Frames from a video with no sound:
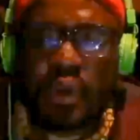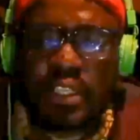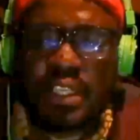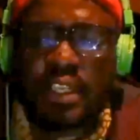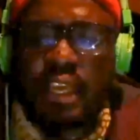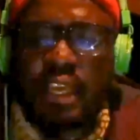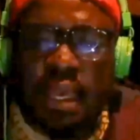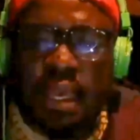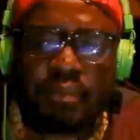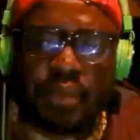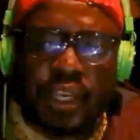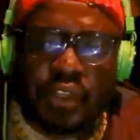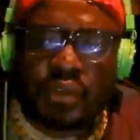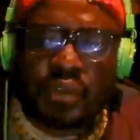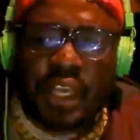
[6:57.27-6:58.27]
and I come back
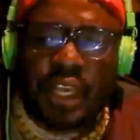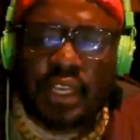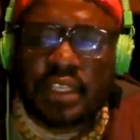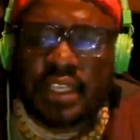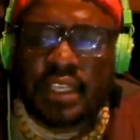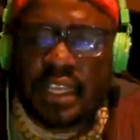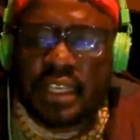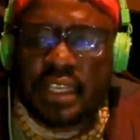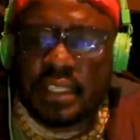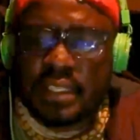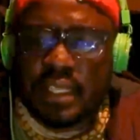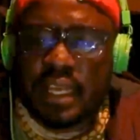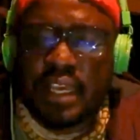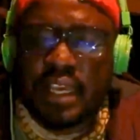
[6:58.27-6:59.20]
to Yandisa,